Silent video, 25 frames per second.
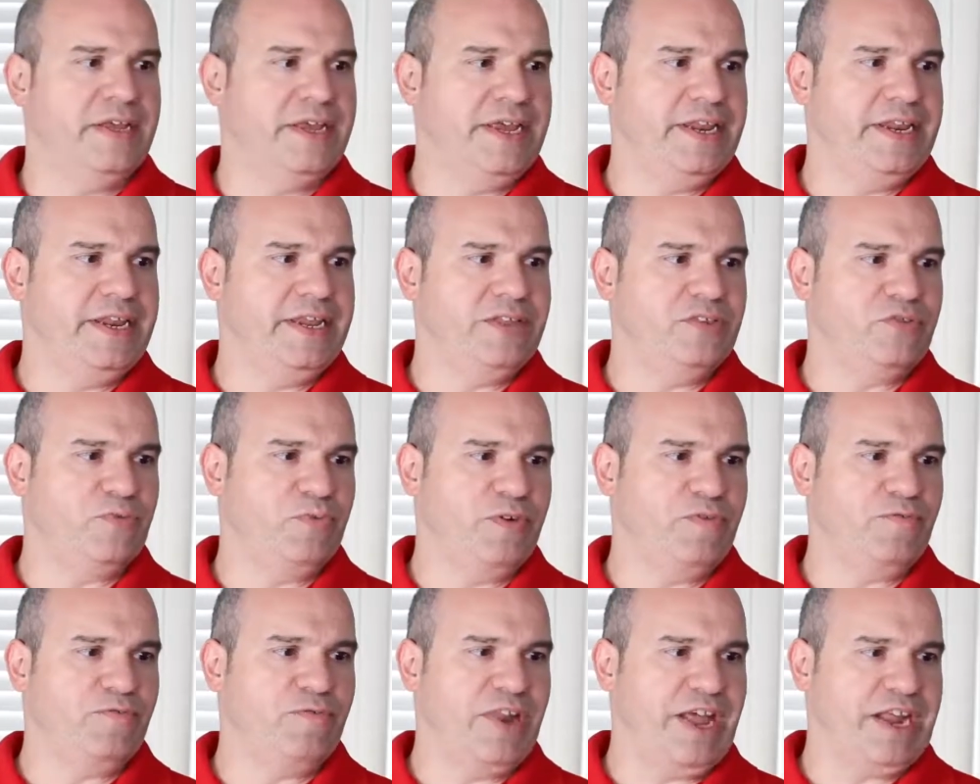It is
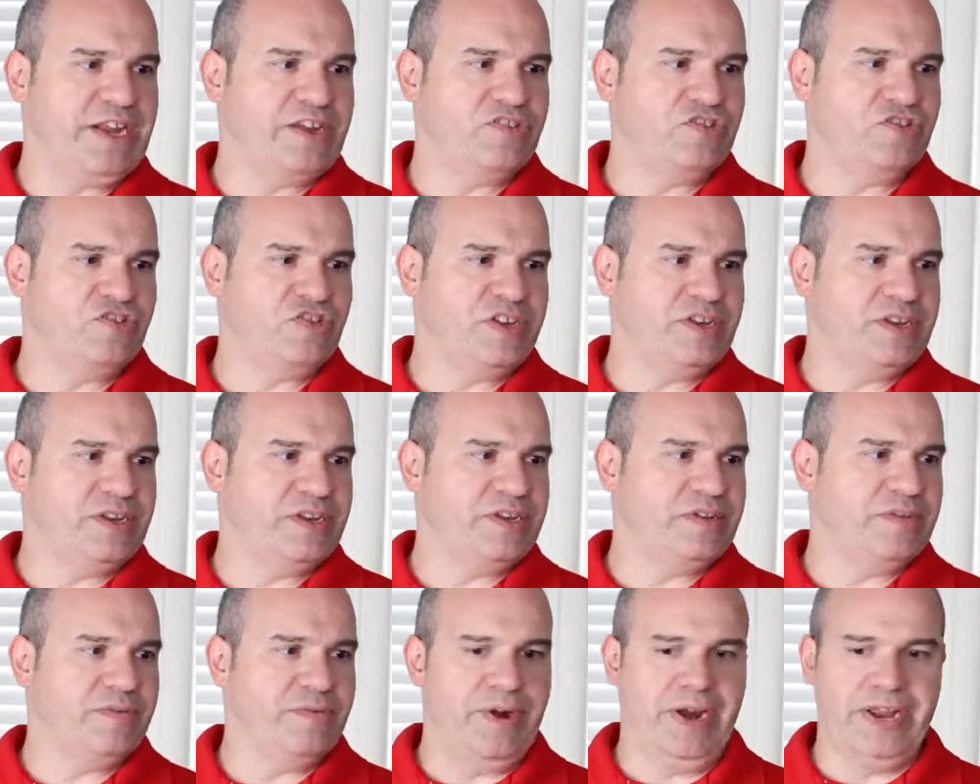
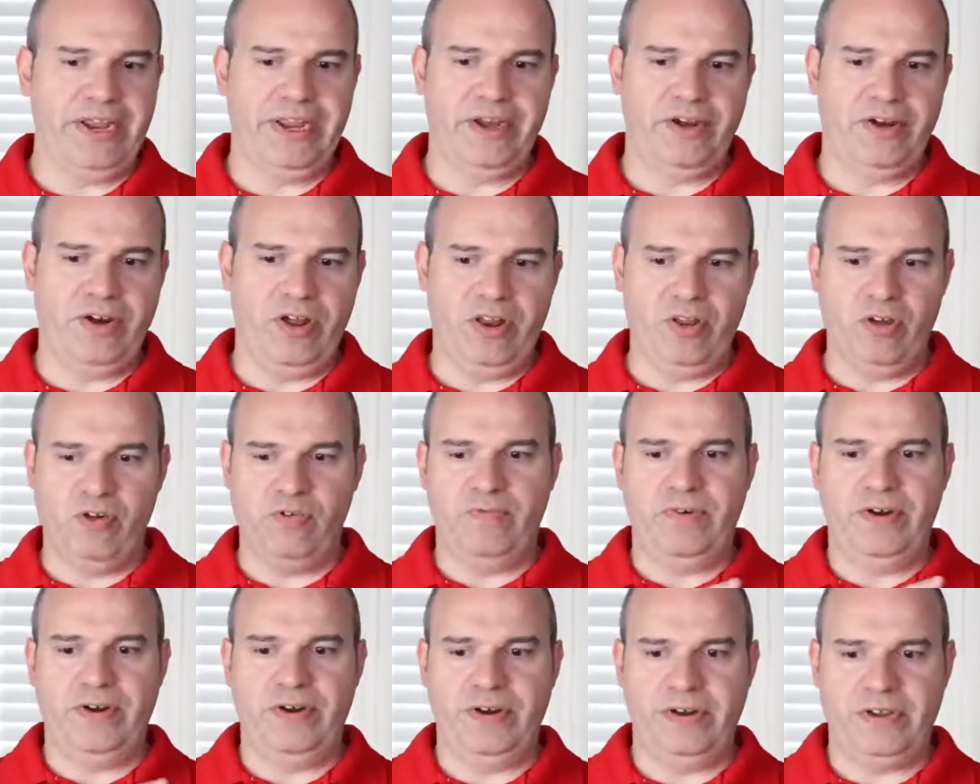reflection right here all
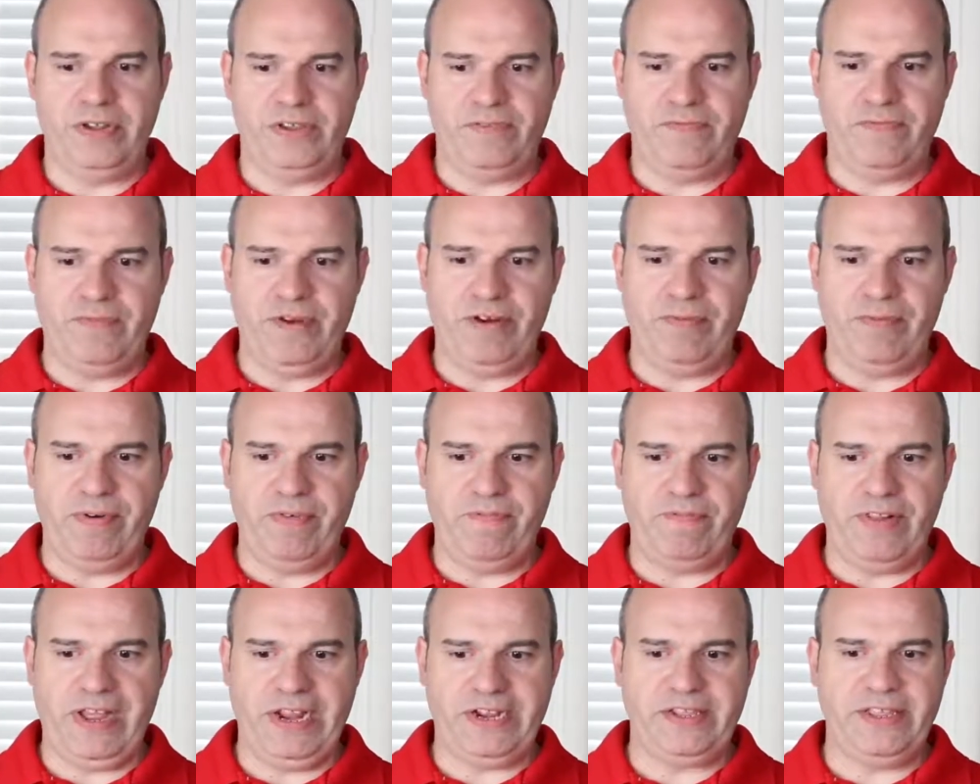over. It's very
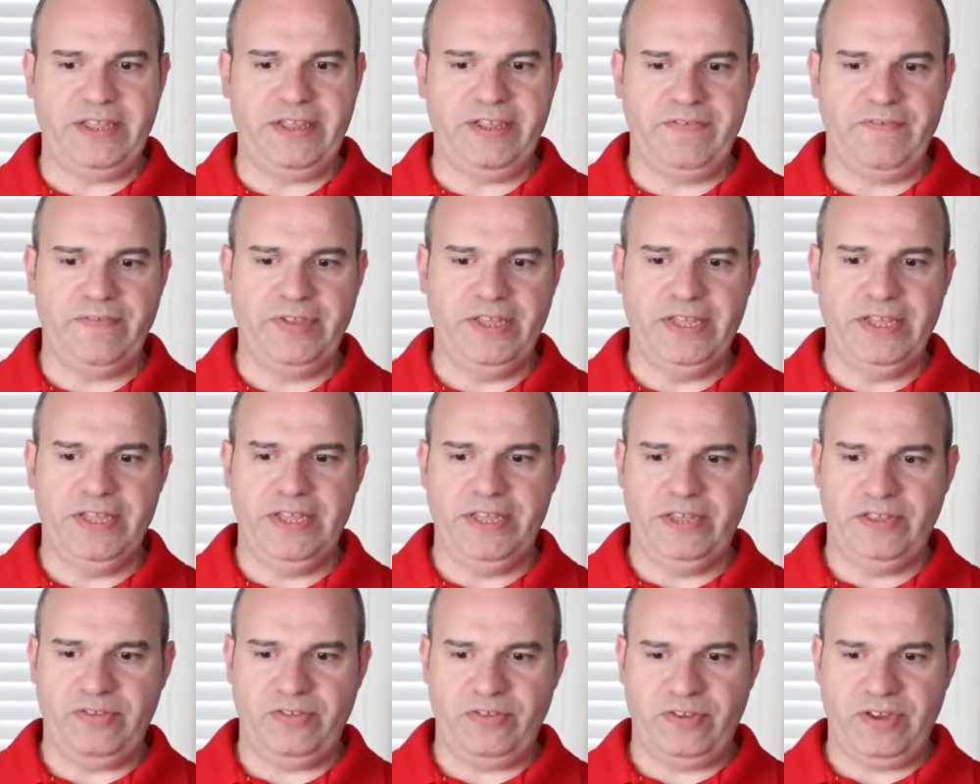reflective,
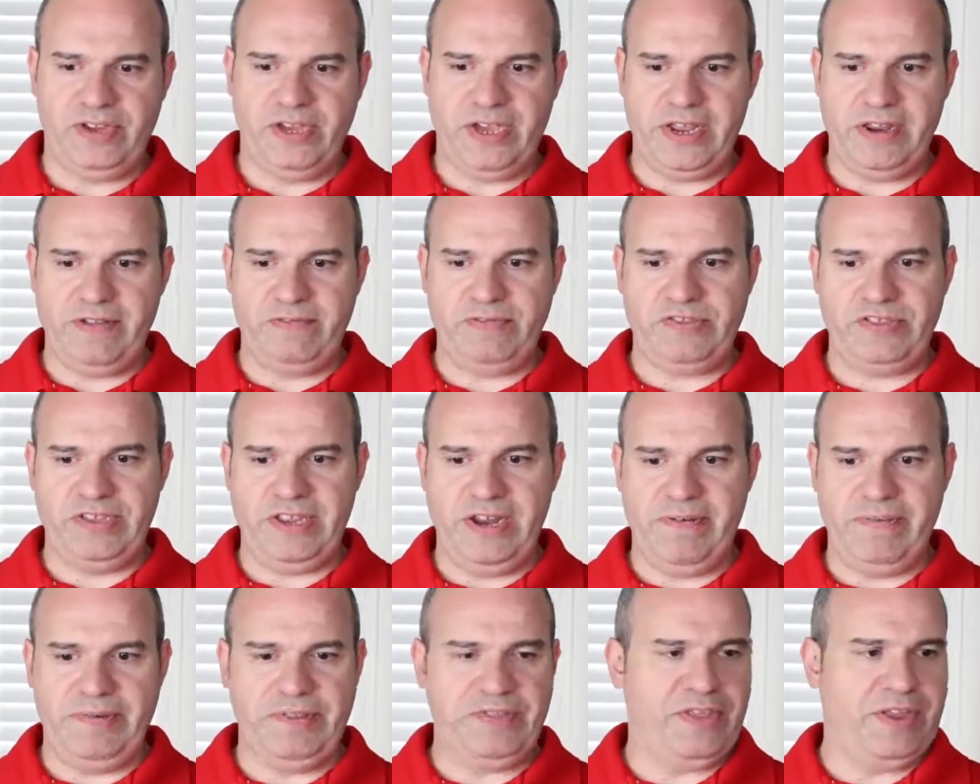so you can kind of
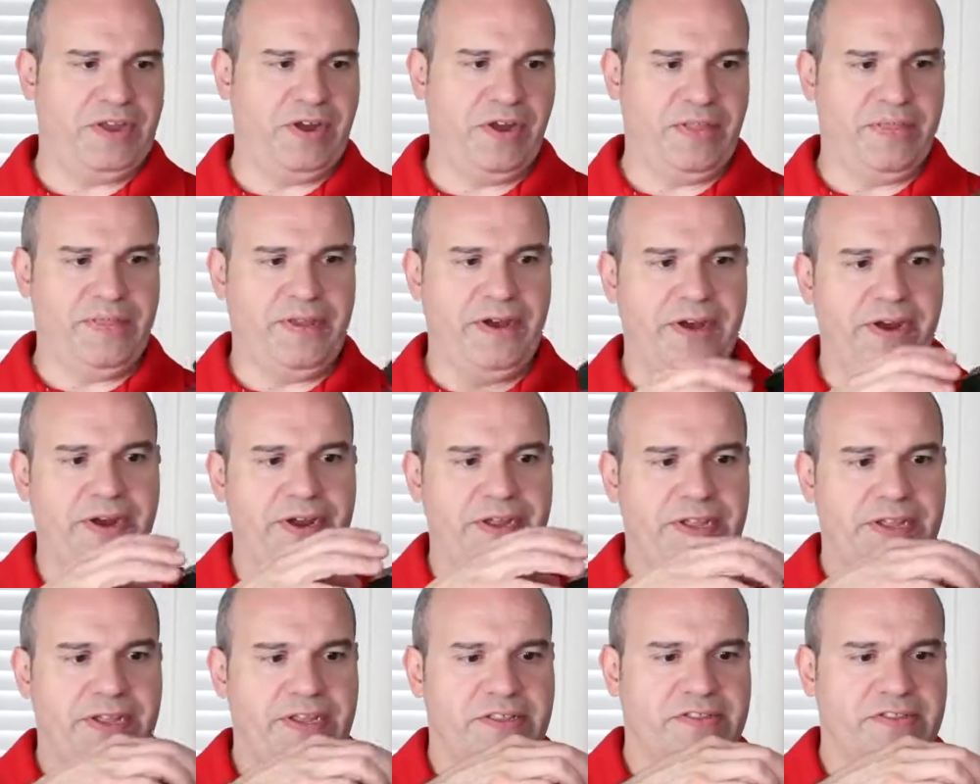see everything on there.